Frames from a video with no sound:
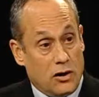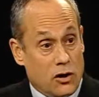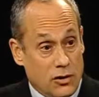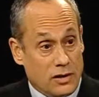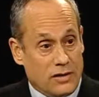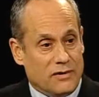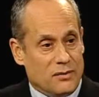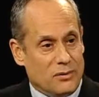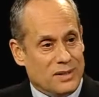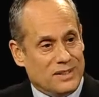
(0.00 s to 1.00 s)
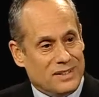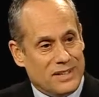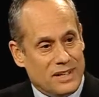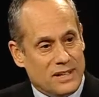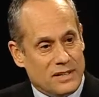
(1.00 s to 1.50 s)
earned, if you will,
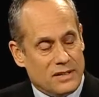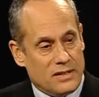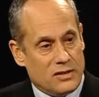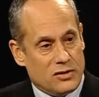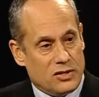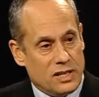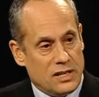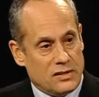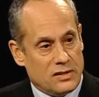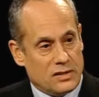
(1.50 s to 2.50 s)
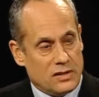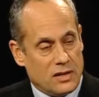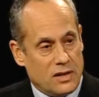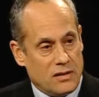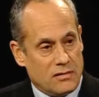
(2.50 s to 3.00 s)
Shia's,
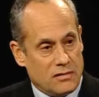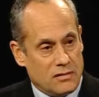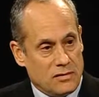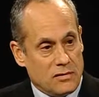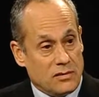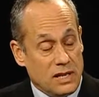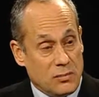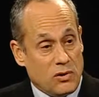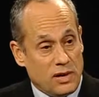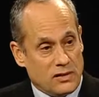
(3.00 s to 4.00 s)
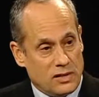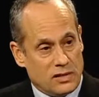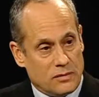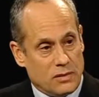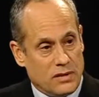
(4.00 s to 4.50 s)
the deep
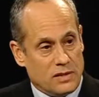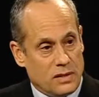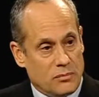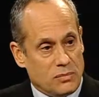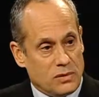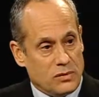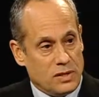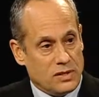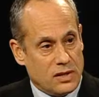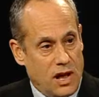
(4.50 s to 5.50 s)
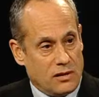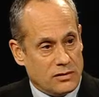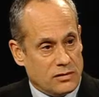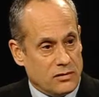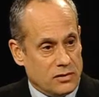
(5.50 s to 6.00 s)
criticism of some Sunni
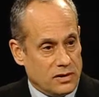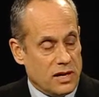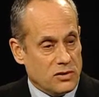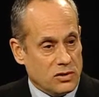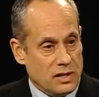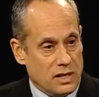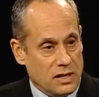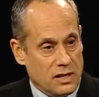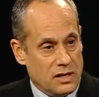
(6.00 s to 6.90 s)
scholars who essentially,